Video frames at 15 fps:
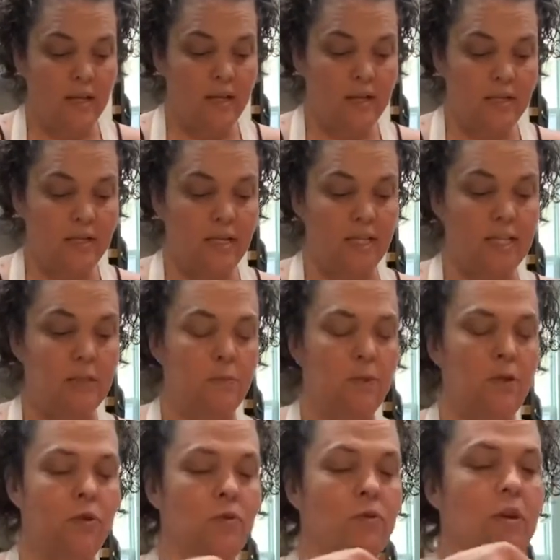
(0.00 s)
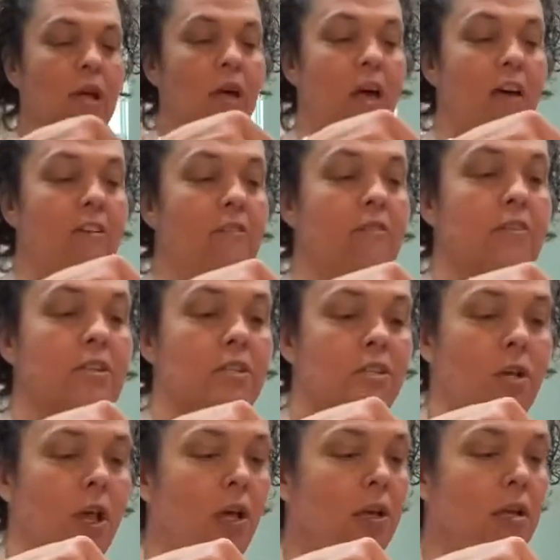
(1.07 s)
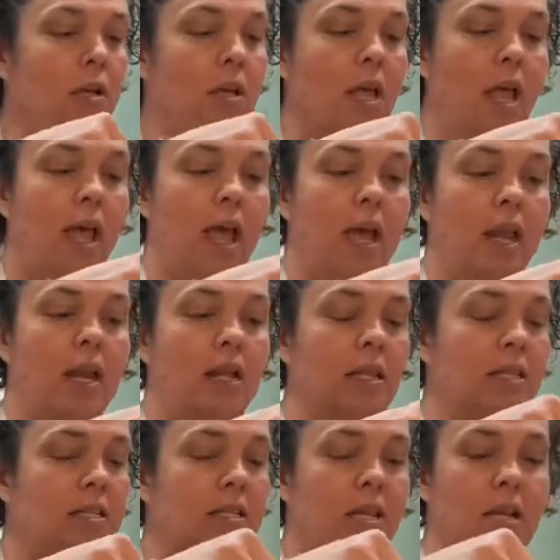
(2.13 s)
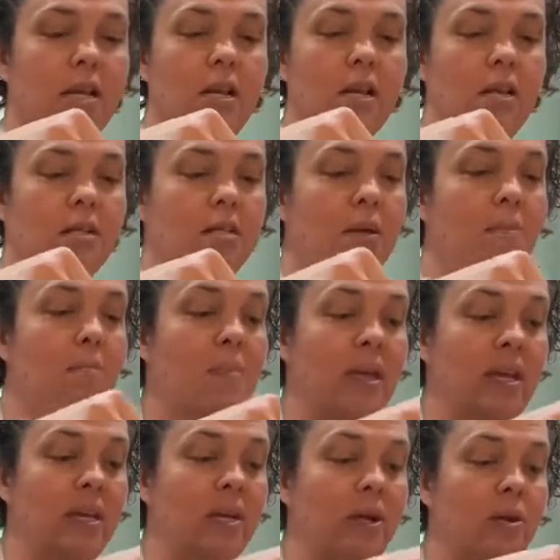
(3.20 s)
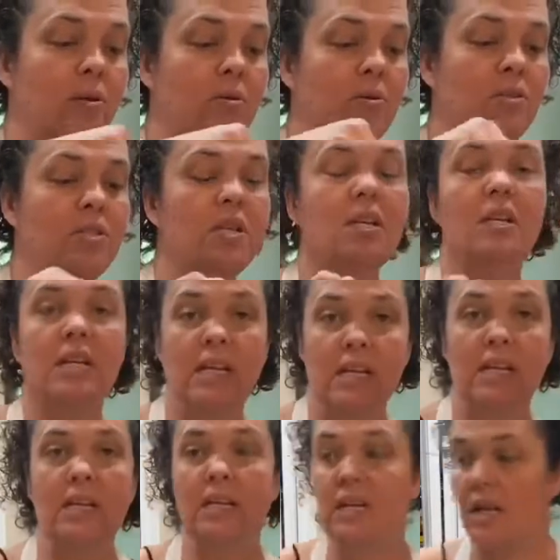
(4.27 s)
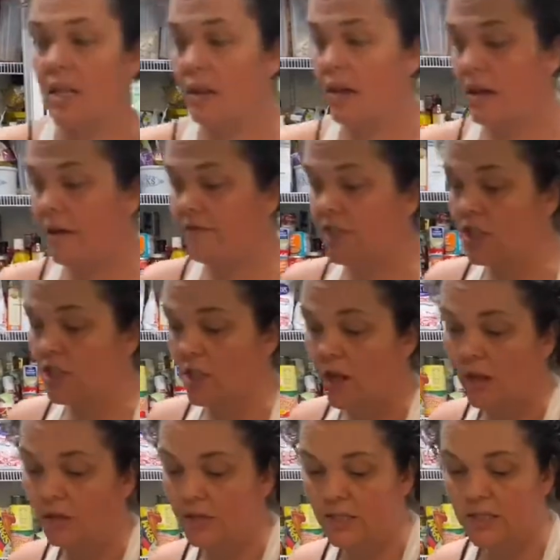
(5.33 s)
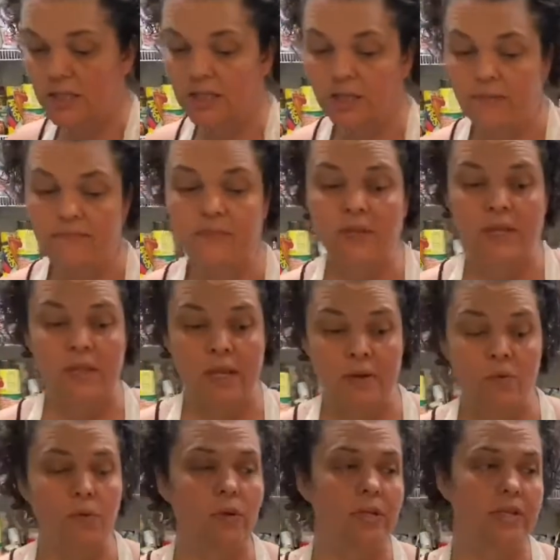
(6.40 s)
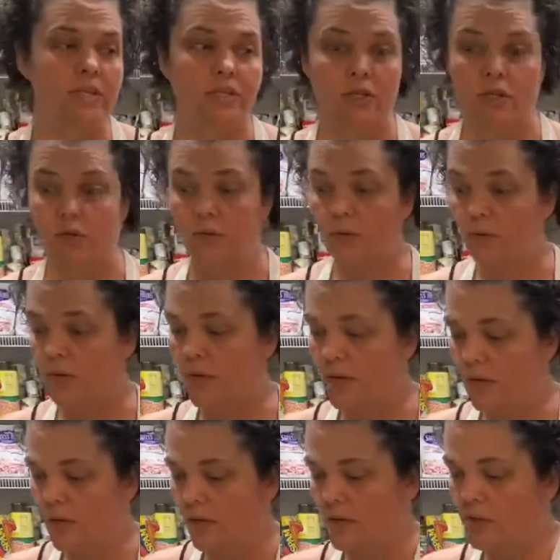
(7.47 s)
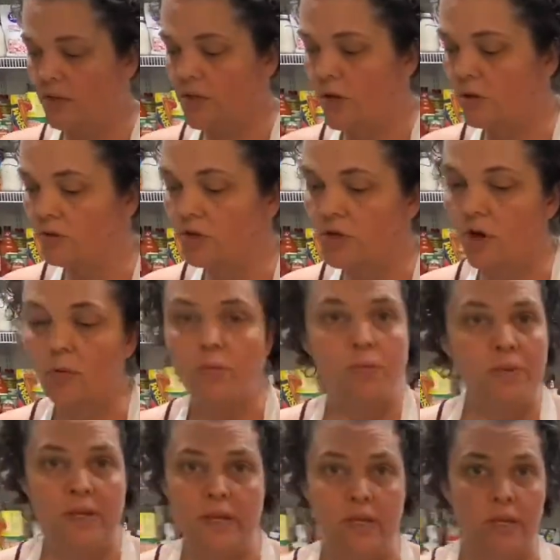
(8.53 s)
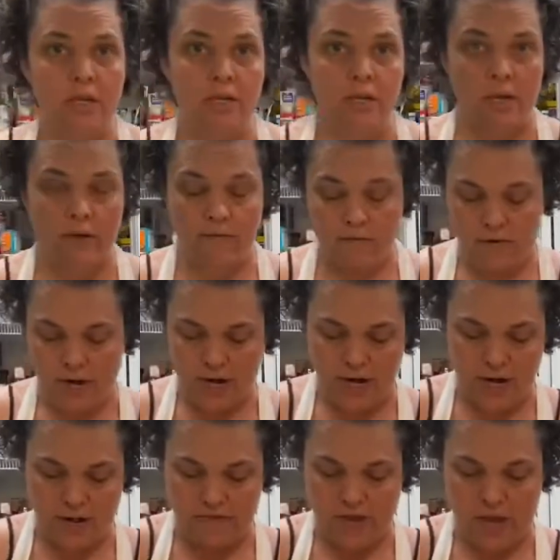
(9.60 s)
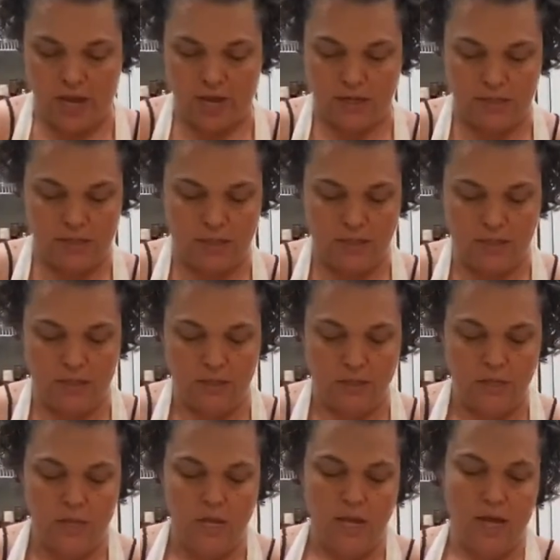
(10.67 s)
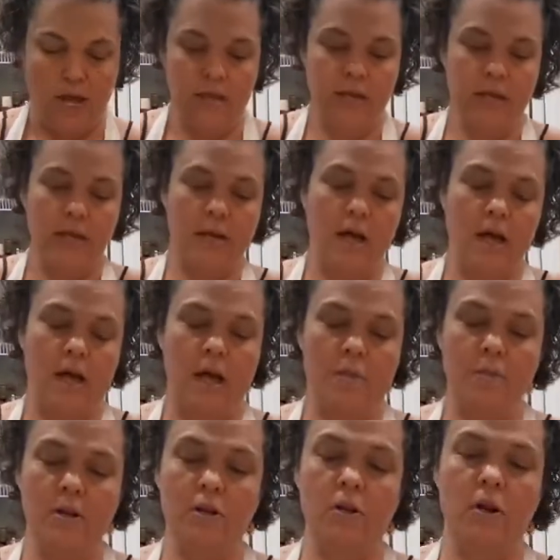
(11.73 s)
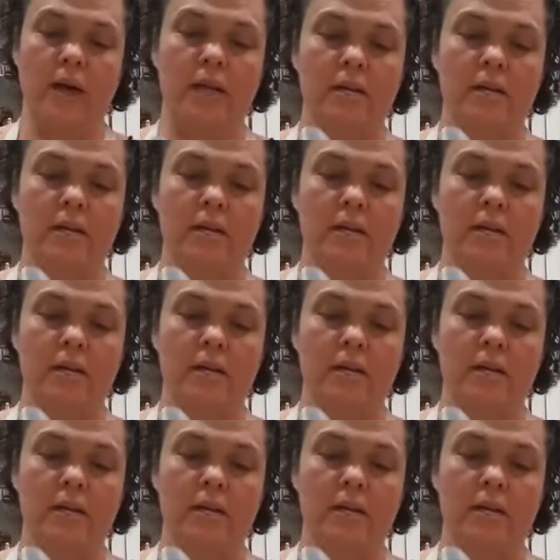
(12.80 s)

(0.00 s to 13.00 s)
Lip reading: teaspoon of salt. And listen, tomatoes need a lot of salt. They really do. So don't be afraid of that. And then I'm gonna go ahead and